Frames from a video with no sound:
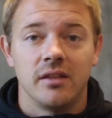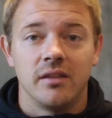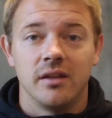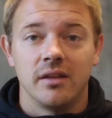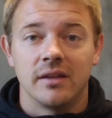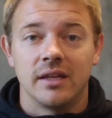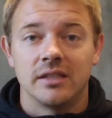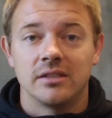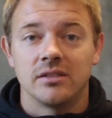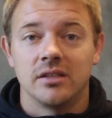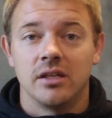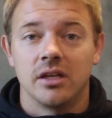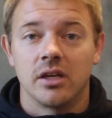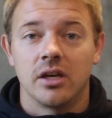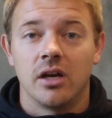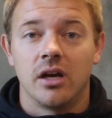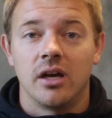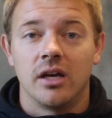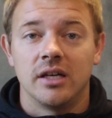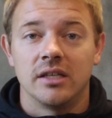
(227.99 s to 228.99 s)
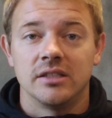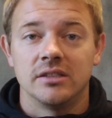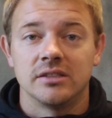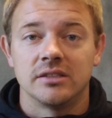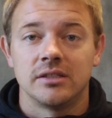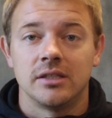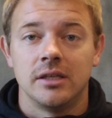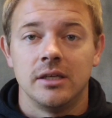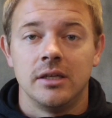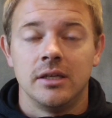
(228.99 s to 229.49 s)
I think that's going to
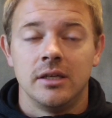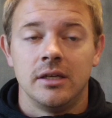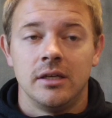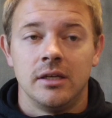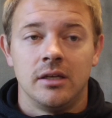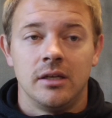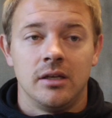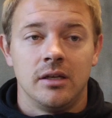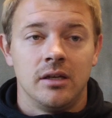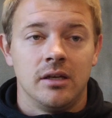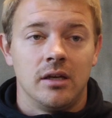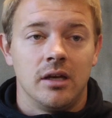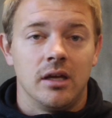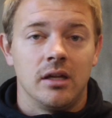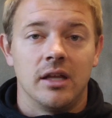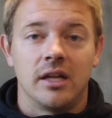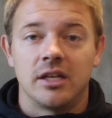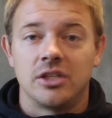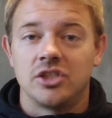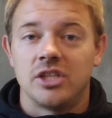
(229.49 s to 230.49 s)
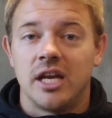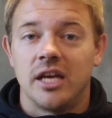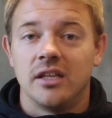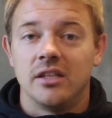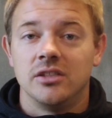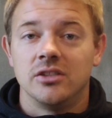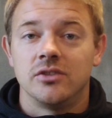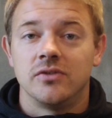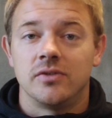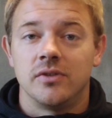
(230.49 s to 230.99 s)
cause a lot of
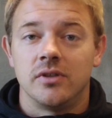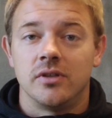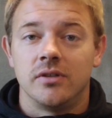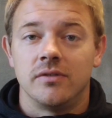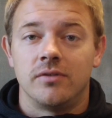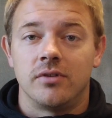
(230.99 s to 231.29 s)
challenge for,